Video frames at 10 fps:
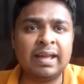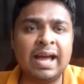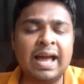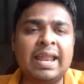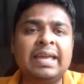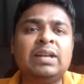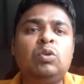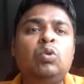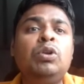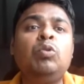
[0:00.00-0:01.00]
And I
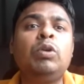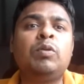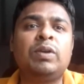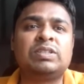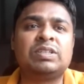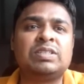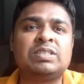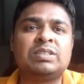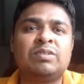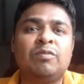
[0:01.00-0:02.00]
get two new
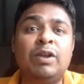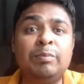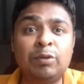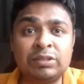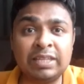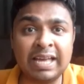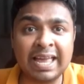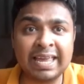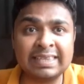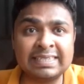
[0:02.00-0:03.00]
equations. One more thing I
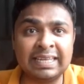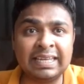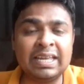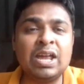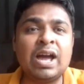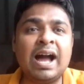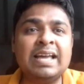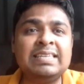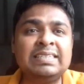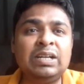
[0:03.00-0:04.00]
can see. I
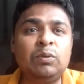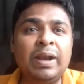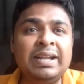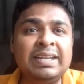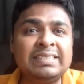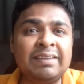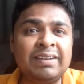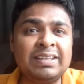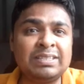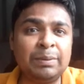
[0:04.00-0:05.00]
see
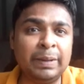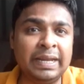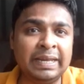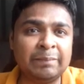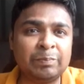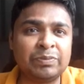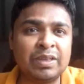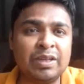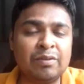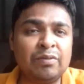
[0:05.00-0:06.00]
27 is repeating.
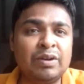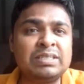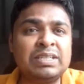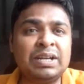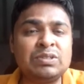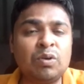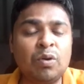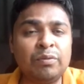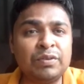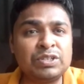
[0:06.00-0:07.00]
First it is a
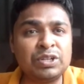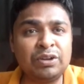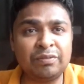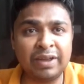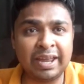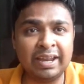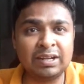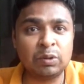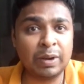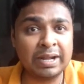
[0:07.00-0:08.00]
coefficient of a,
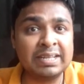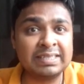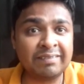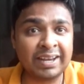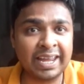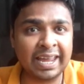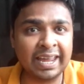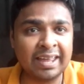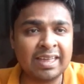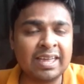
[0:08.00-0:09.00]

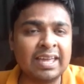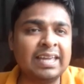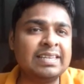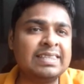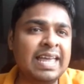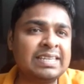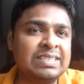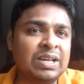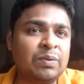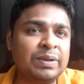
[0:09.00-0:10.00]
27a. In the next
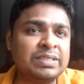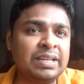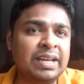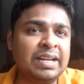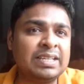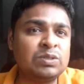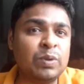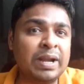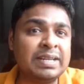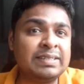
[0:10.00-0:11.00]
equation, it is
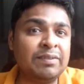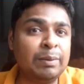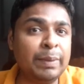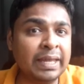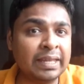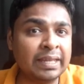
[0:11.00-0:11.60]
27b.